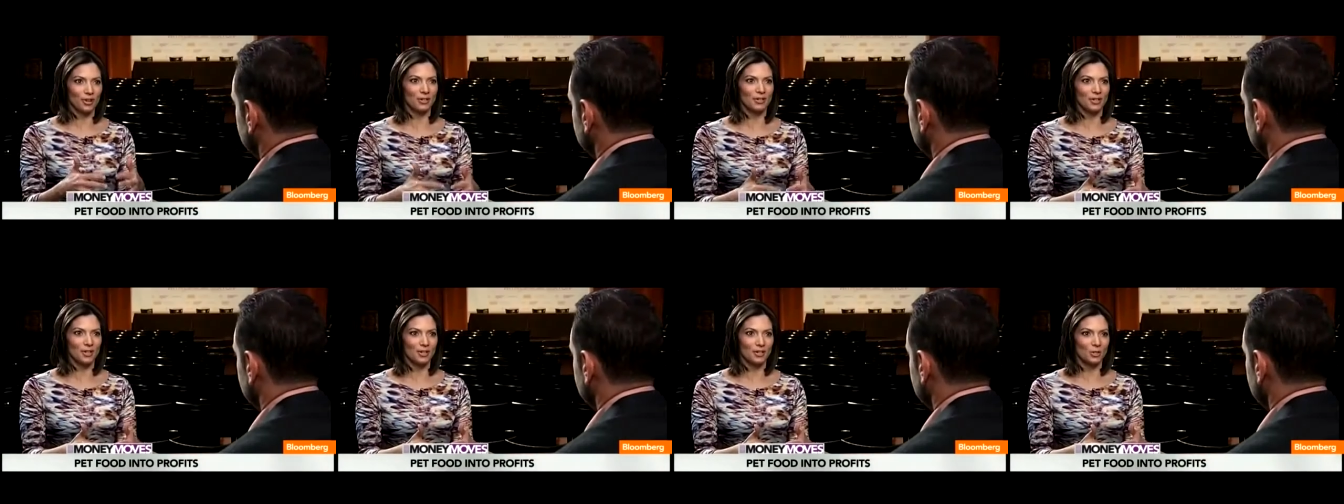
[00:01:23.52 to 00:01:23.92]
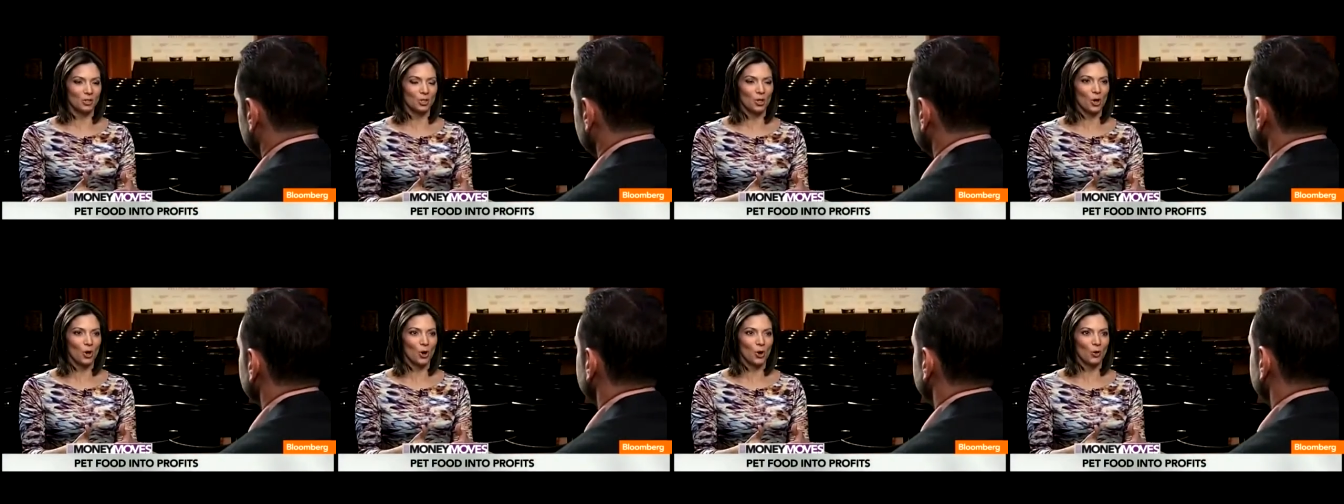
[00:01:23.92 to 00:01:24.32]
funding?
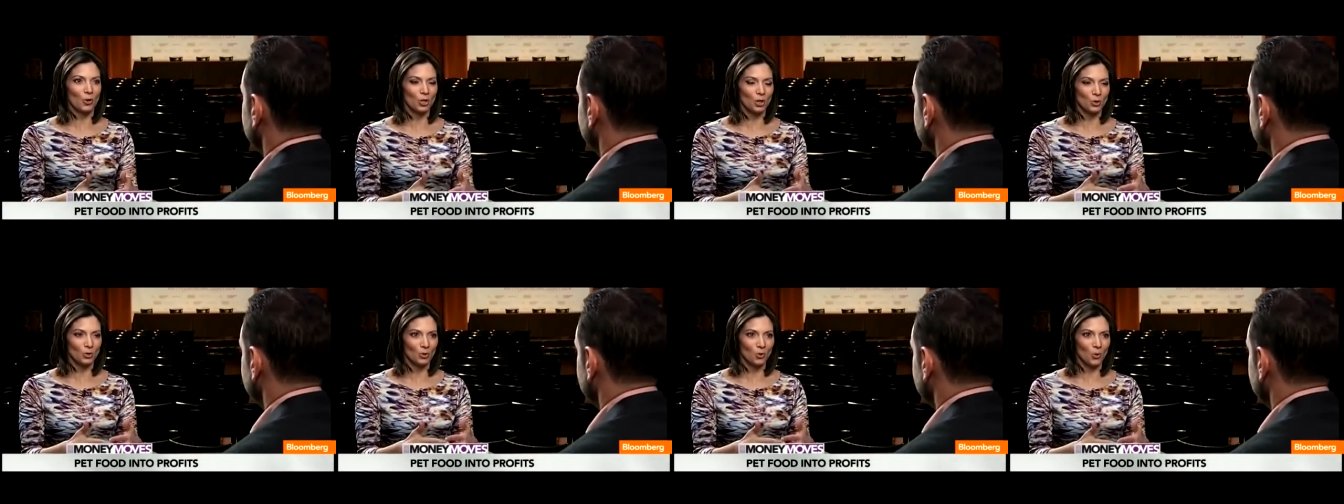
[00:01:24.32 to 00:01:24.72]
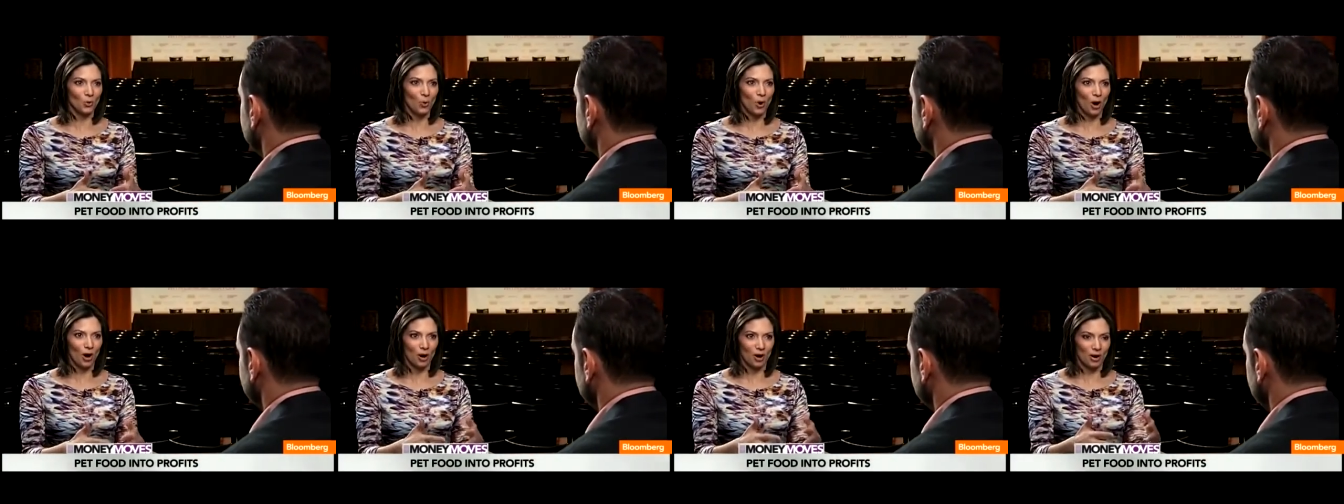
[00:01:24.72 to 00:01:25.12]
So
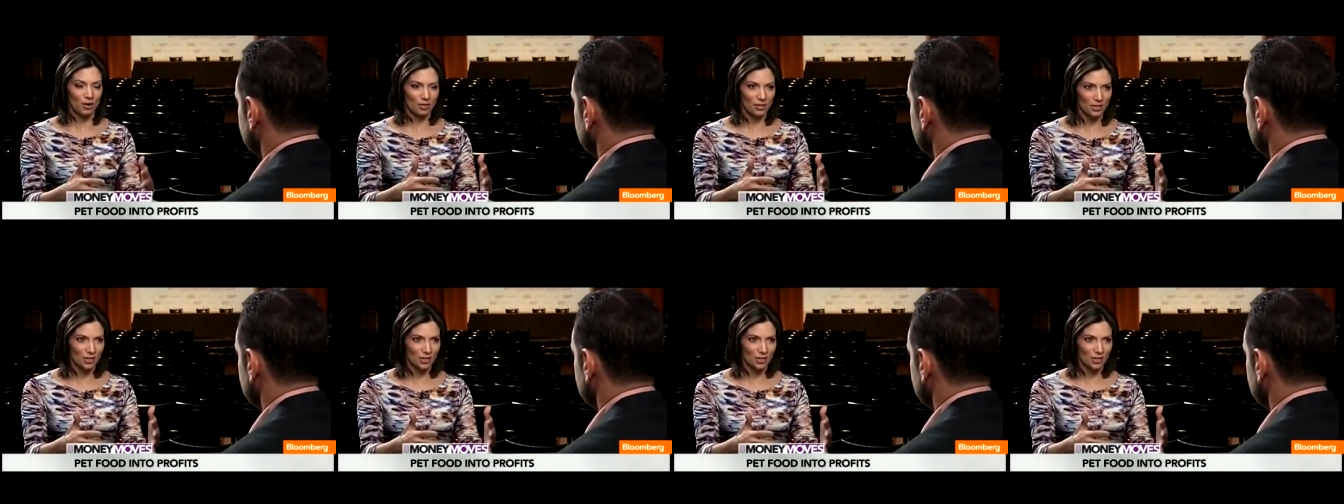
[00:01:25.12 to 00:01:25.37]
you are